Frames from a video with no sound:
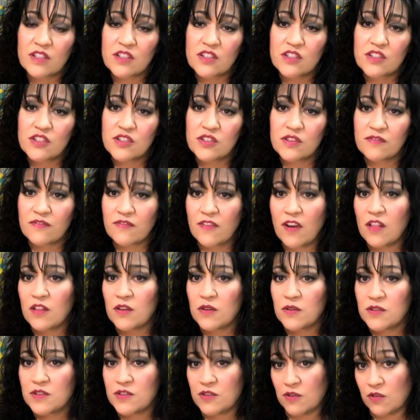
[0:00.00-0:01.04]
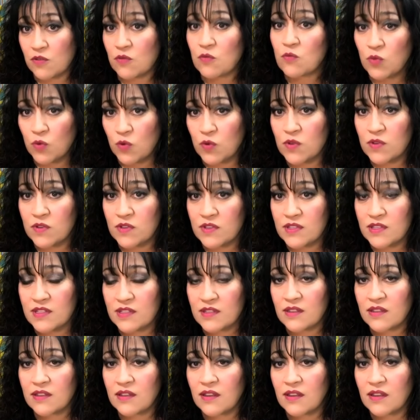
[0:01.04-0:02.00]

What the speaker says: should follow certain rules